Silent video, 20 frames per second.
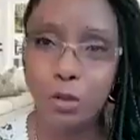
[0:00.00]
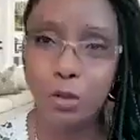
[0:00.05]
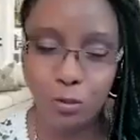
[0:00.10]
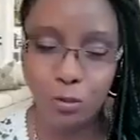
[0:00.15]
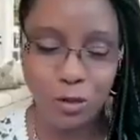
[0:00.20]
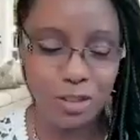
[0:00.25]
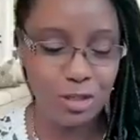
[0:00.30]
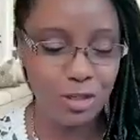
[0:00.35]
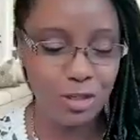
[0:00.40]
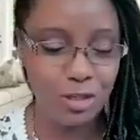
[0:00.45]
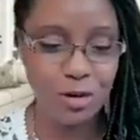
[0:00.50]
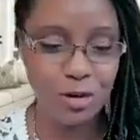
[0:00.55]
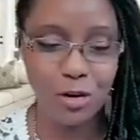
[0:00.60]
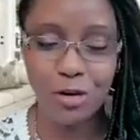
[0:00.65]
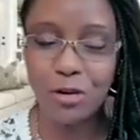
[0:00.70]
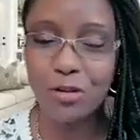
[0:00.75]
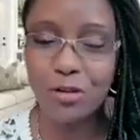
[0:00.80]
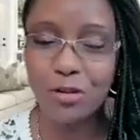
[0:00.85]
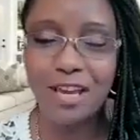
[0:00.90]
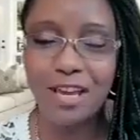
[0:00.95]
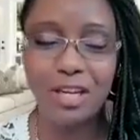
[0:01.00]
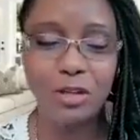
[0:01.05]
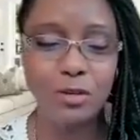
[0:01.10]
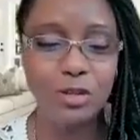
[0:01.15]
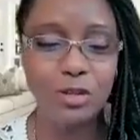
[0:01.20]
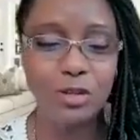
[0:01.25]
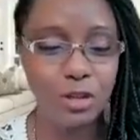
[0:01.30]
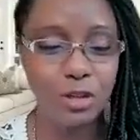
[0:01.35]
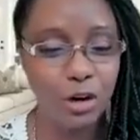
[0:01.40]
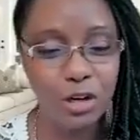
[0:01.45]
we just heard that you
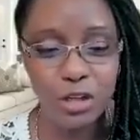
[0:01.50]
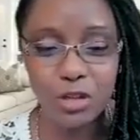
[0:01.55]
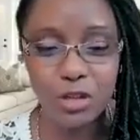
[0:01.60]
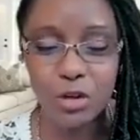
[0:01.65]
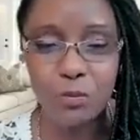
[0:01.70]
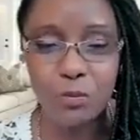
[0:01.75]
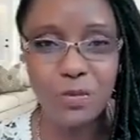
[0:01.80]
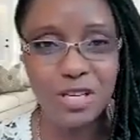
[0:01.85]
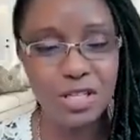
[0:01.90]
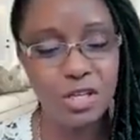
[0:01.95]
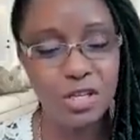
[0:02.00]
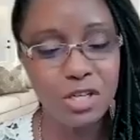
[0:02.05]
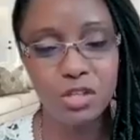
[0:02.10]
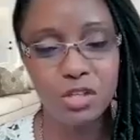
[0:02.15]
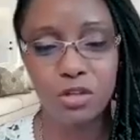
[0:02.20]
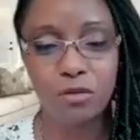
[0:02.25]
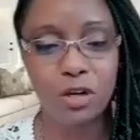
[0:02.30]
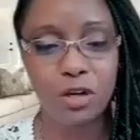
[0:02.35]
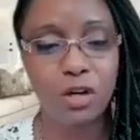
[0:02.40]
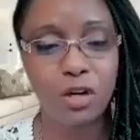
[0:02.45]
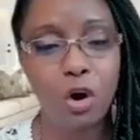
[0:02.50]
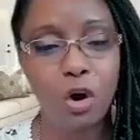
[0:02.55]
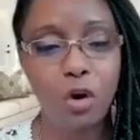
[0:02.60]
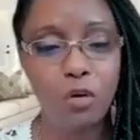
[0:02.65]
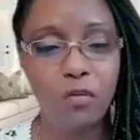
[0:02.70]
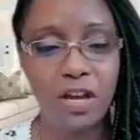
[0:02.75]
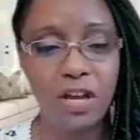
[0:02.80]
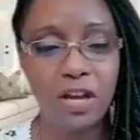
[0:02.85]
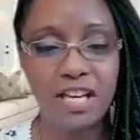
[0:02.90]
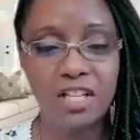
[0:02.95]
started your business during
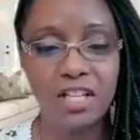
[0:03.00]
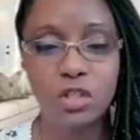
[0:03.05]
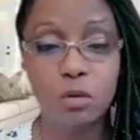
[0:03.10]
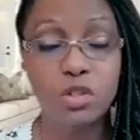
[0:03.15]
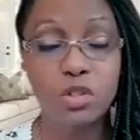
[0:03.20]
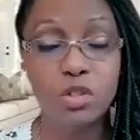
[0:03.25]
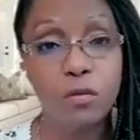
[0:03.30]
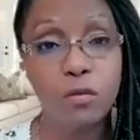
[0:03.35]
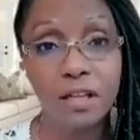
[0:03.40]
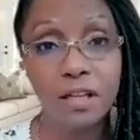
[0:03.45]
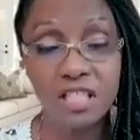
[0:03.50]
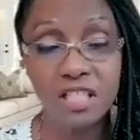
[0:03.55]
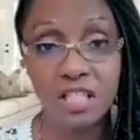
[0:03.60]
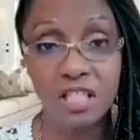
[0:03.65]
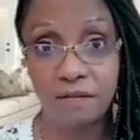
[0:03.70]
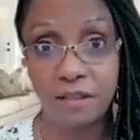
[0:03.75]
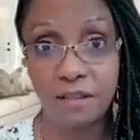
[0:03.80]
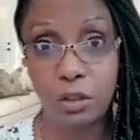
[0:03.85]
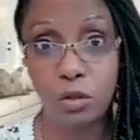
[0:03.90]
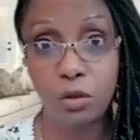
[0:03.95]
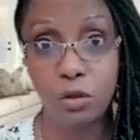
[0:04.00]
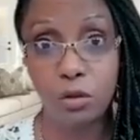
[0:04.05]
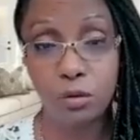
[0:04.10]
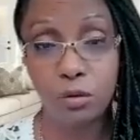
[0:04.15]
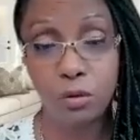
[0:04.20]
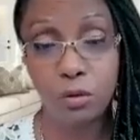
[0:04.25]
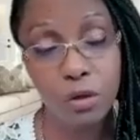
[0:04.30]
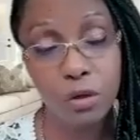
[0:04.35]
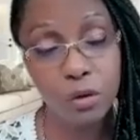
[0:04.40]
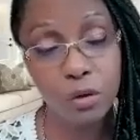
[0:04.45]
COVID, so it's relatively
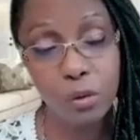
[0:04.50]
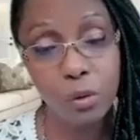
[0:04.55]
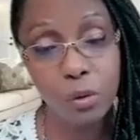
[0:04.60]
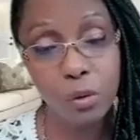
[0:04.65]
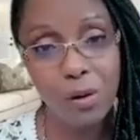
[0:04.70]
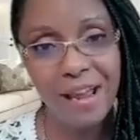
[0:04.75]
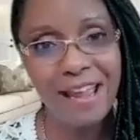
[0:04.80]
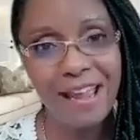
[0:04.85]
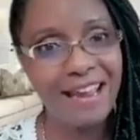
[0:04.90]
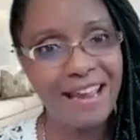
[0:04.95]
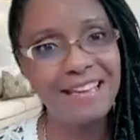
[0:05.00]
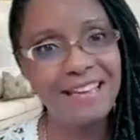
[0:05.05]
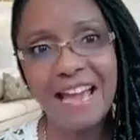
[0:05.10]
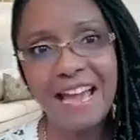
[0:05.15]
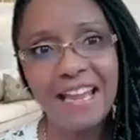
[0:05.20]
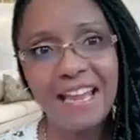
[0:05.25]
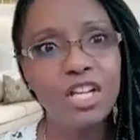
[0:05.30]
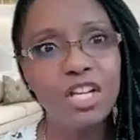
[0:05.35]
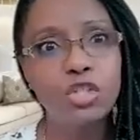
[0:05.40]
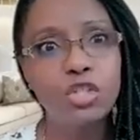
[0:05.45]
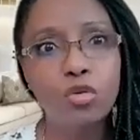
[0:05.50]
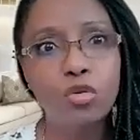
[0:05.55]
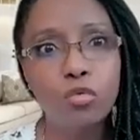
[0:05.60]
new, and yet it's